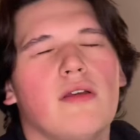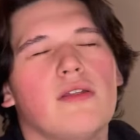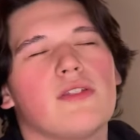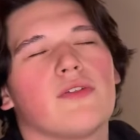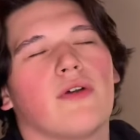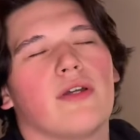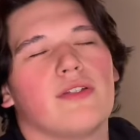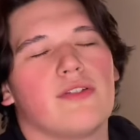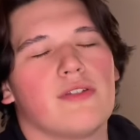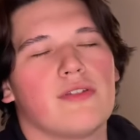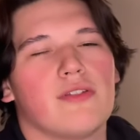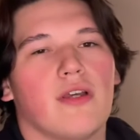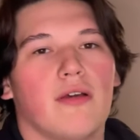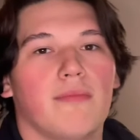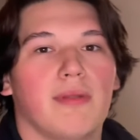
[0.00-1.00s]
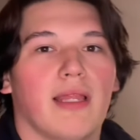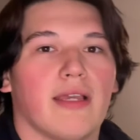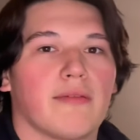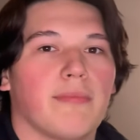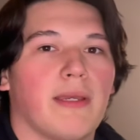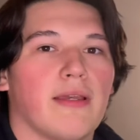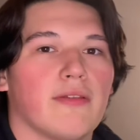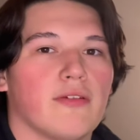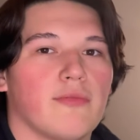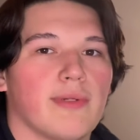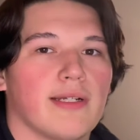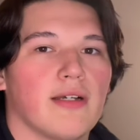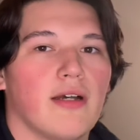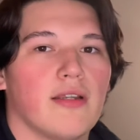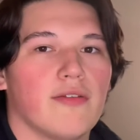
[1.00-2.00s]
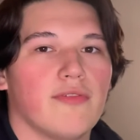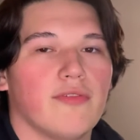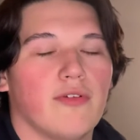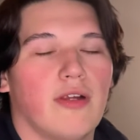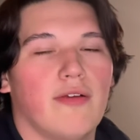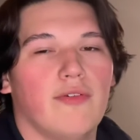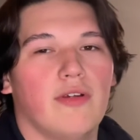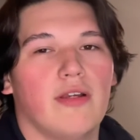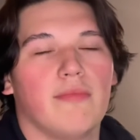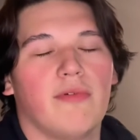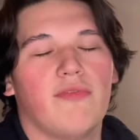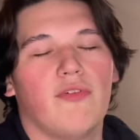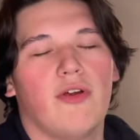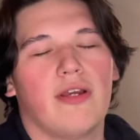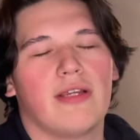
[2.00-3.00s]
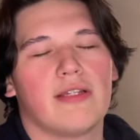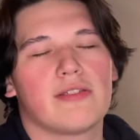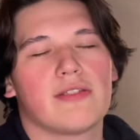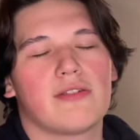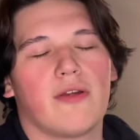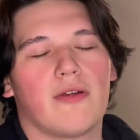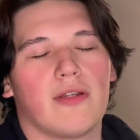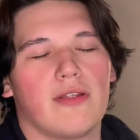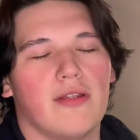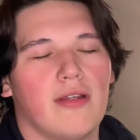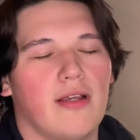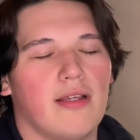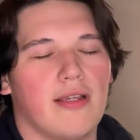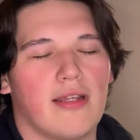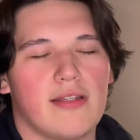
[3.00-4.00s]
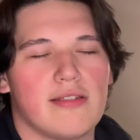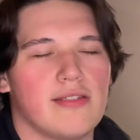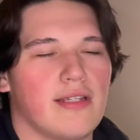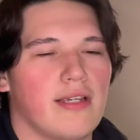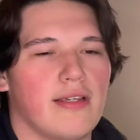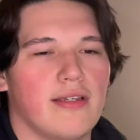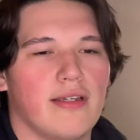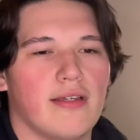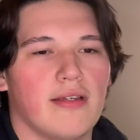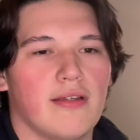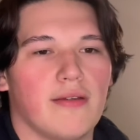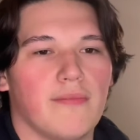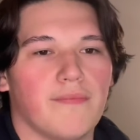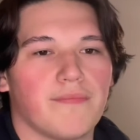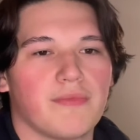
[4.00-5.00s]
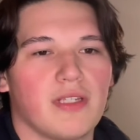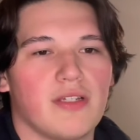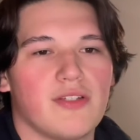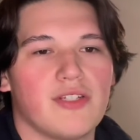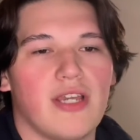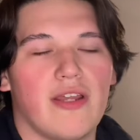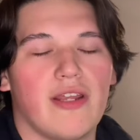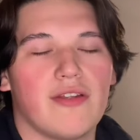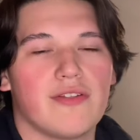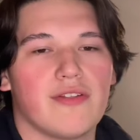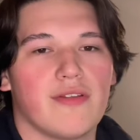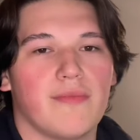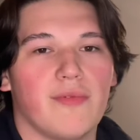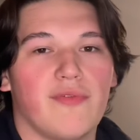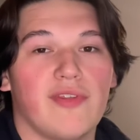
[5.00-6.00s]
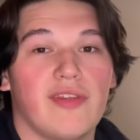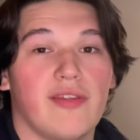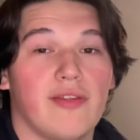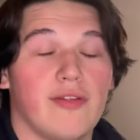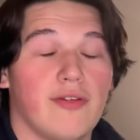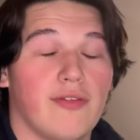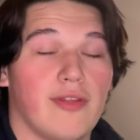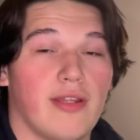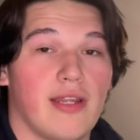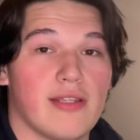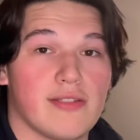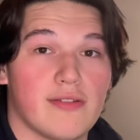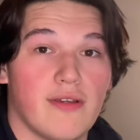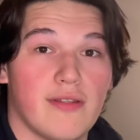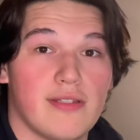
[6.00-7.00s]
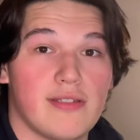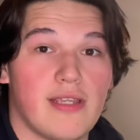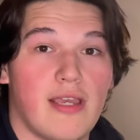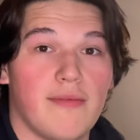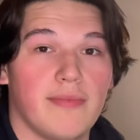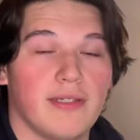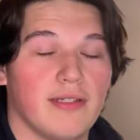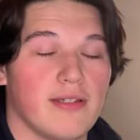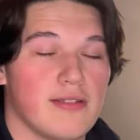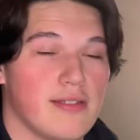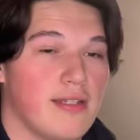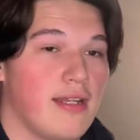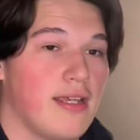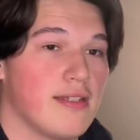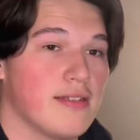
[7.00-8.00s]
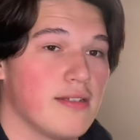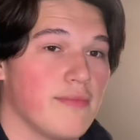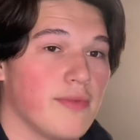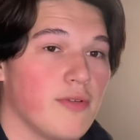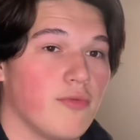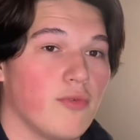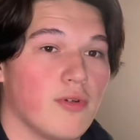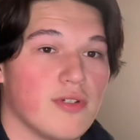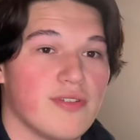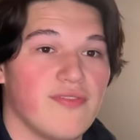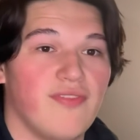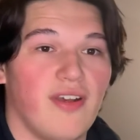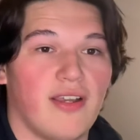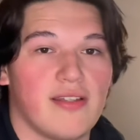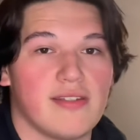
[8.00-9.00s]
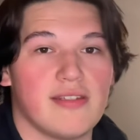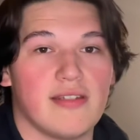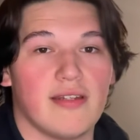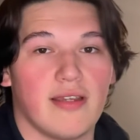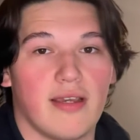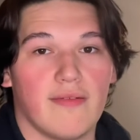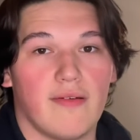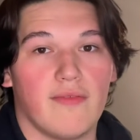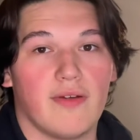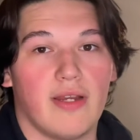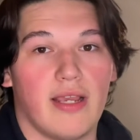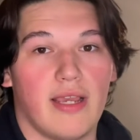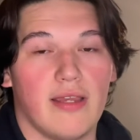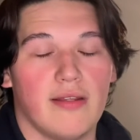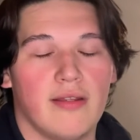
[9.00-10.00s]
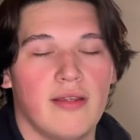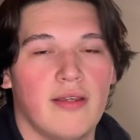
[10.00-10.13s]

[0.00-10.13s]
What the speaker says: So I just saw Black Panther Wakanda Forever, and before I get started, I gotta say, shout out to the movie theater that I saw this at because it had some of the worst fucking seating I've ever had.